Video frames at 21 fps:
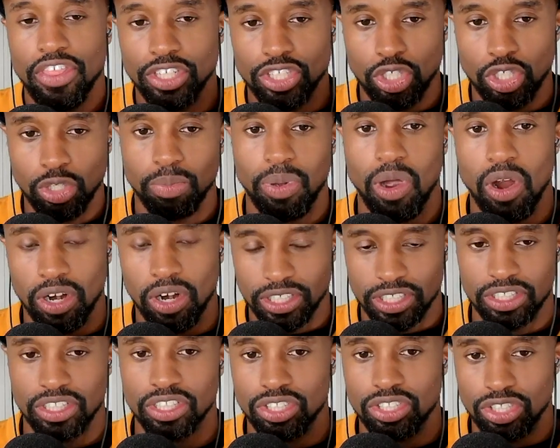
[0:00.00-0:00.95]
the two
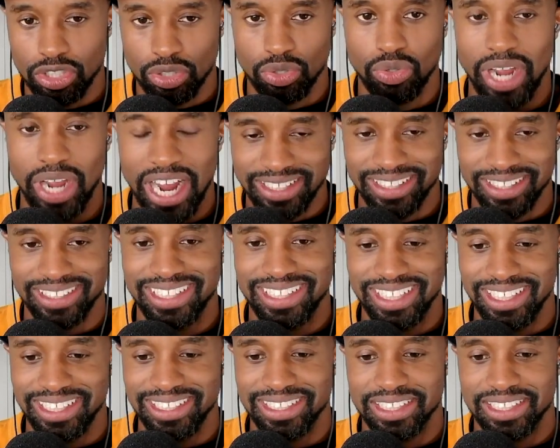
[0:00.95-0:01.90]
parts, the two
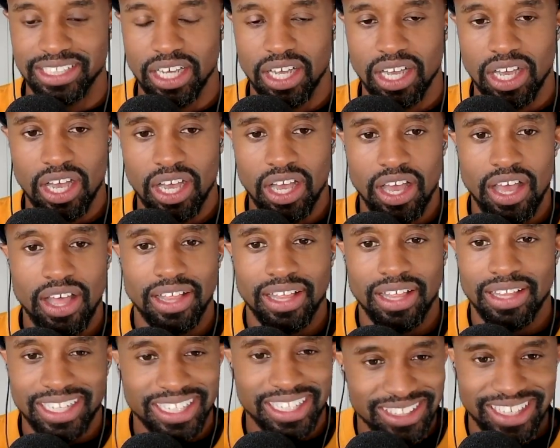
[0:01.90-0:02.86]
entities
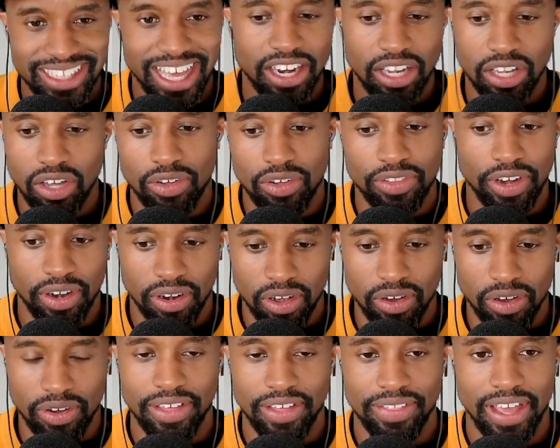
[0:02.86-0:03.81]
can stand alone on their
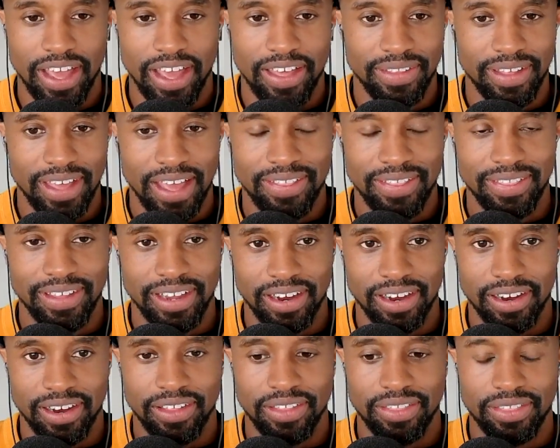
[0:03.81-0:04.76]
own and
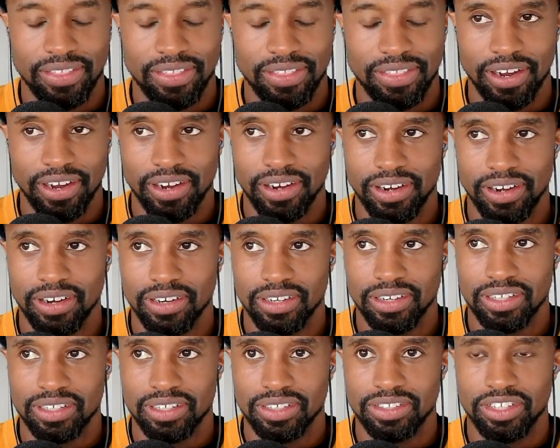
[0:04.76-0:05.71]
they're
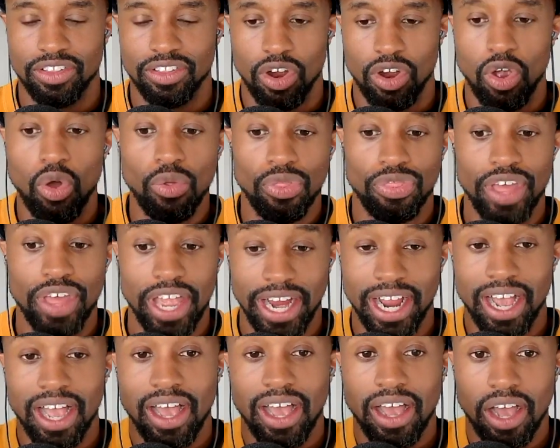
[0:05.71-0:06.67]
their own
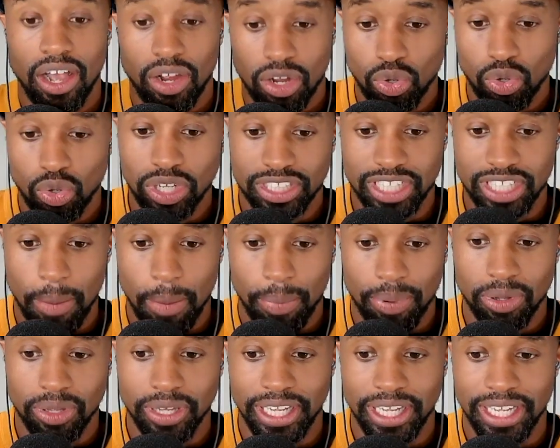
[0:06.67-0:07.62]
thing. Cool
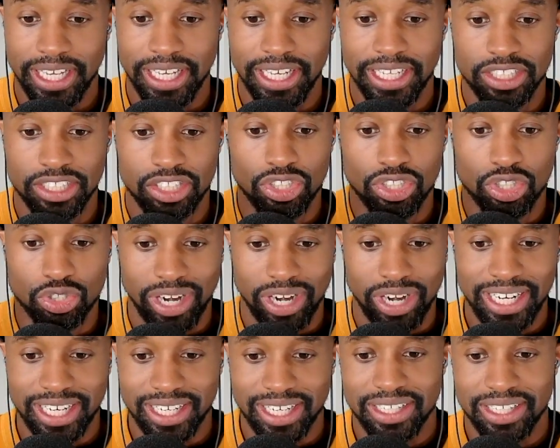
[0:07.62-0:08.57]
example is
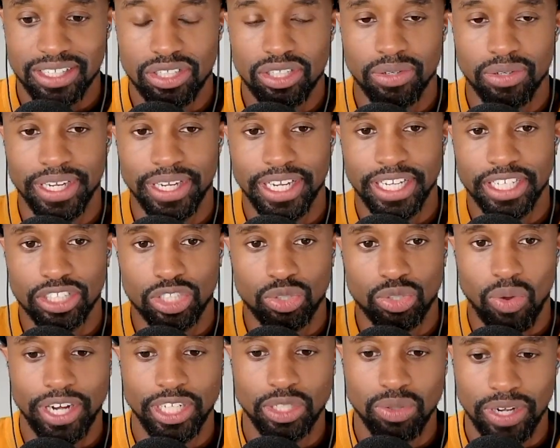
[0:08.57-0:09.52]
Drake doing his
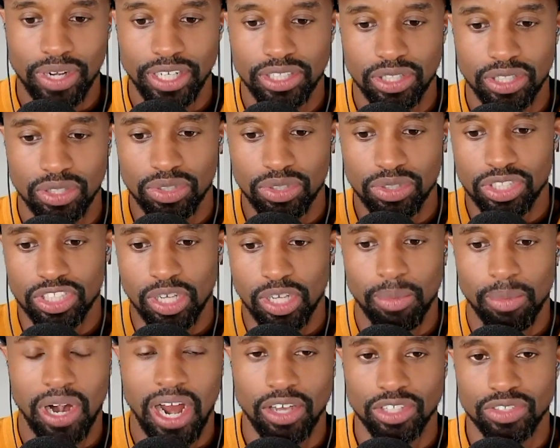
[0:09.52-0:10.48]
2022
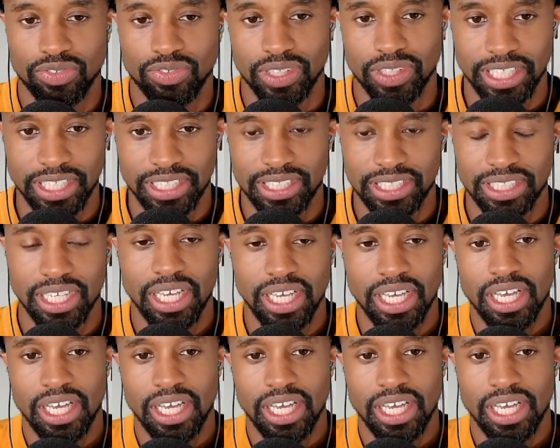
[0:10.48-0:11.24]
summer house release.